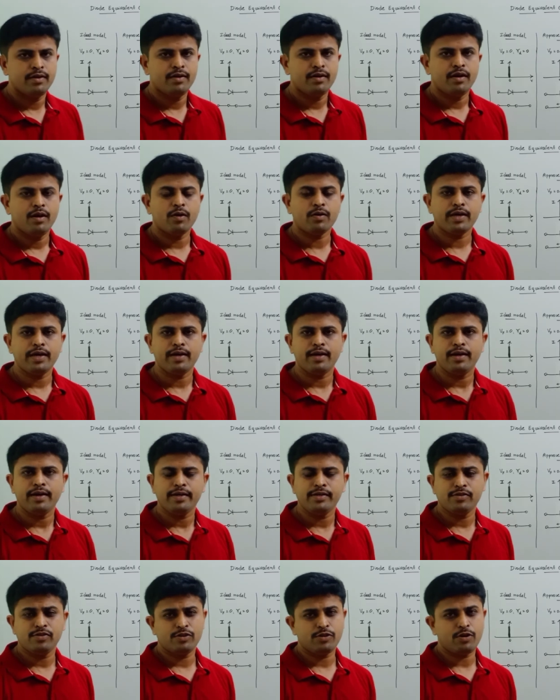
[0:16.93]
Okay,
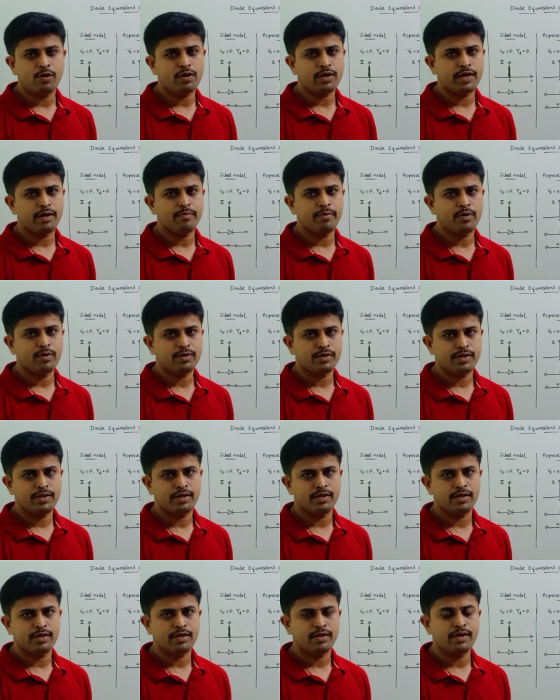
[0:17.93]
let's talk about
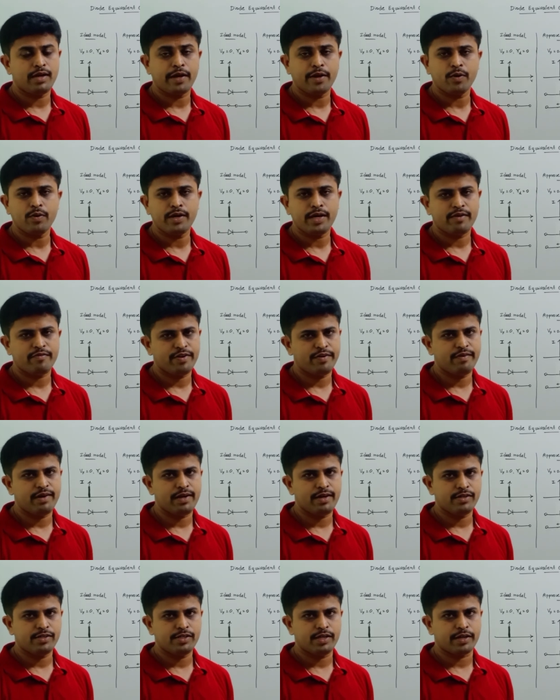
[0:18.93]
diode
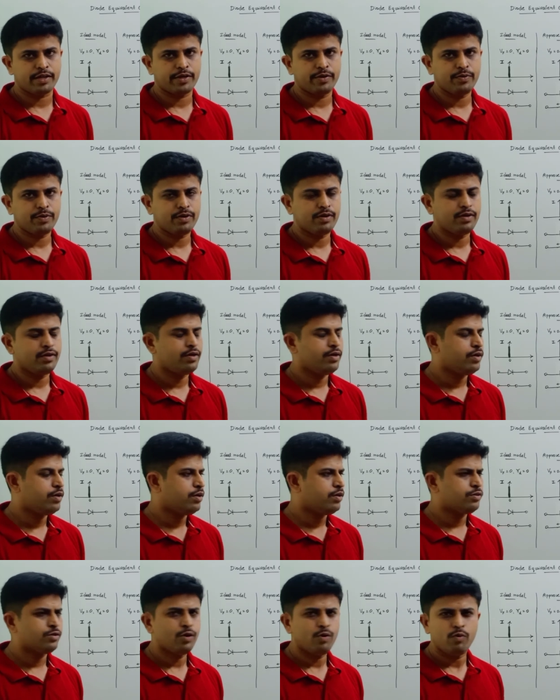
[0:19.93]
equivalent circuit.
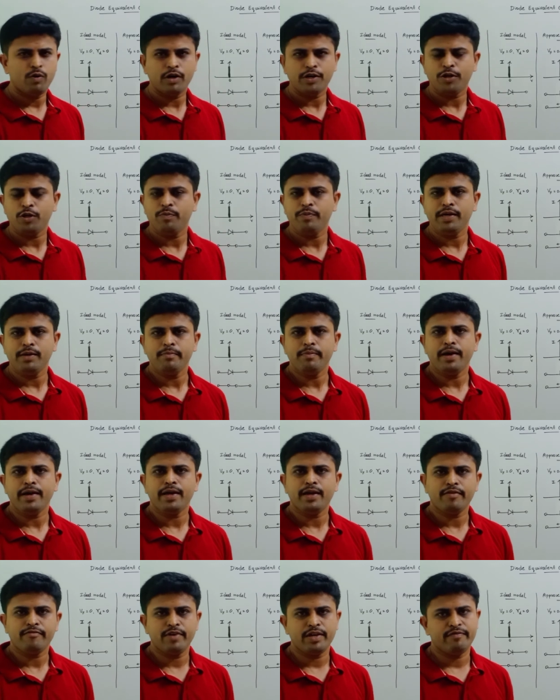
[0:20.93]
So, what do you mean by
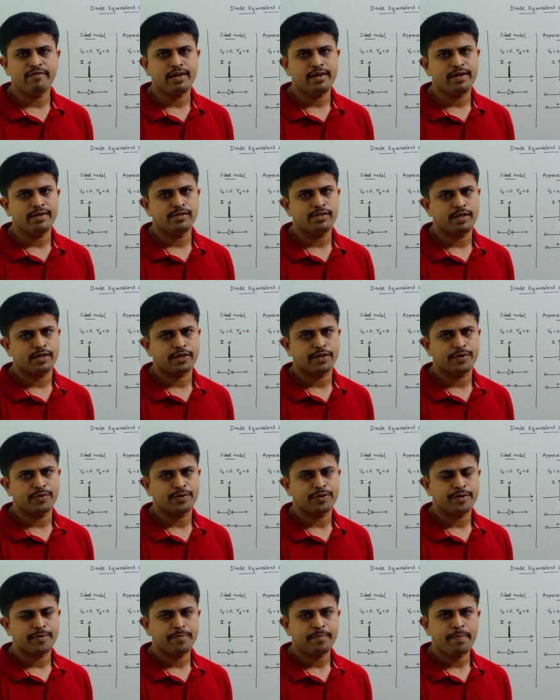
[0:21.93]
equivalent circuit?